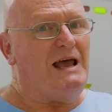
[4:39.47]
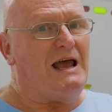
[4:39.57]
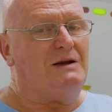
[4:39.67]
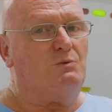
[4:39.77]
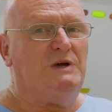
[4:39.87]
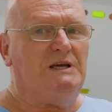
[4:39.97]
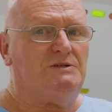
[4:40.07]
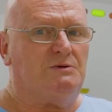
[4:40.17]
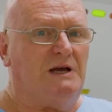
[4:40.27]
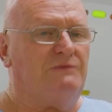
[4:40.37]
And we
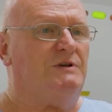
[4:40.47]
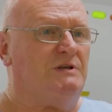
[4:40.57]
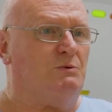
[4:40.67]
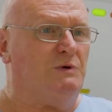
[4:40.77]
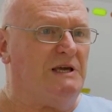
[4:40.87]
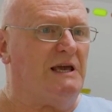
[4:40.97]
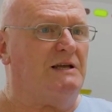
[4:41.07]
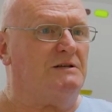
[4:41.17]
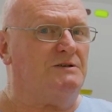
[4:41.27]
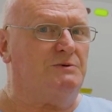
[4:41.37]
do everything we
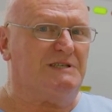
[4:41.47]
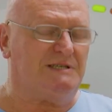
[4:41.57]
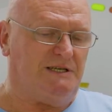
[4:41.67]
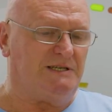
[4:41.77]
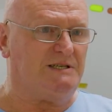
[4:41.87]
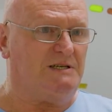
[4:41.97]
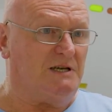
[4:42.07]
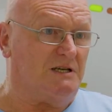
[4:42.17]
can to assist